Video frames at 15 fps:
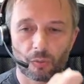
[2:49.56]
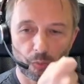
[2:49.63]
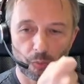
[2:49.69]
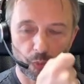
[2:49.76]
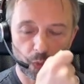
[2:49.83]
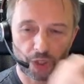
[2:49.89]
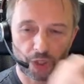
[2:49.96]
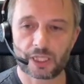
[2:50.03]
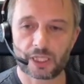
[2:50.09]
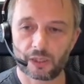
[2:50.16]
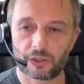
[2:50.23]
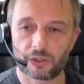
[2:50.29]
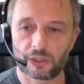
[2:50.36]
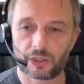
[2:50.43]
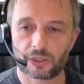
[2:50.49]
print
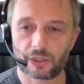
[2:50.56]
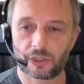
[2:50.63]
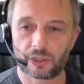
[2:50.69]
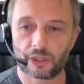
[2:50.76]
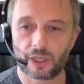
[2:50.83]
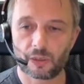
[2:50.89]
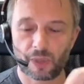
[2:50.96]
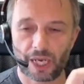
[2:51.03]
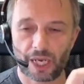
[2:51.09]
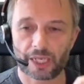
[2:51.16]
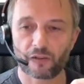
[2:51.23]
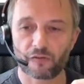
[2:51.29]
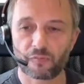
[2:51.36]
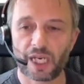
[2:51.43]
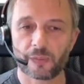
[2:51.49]
out a pile
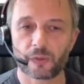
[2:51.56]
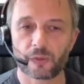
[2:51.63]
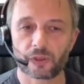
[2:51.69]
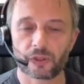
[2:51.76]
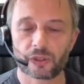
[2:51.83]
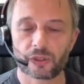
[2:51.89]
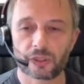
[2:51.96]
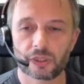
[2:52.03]
of paper,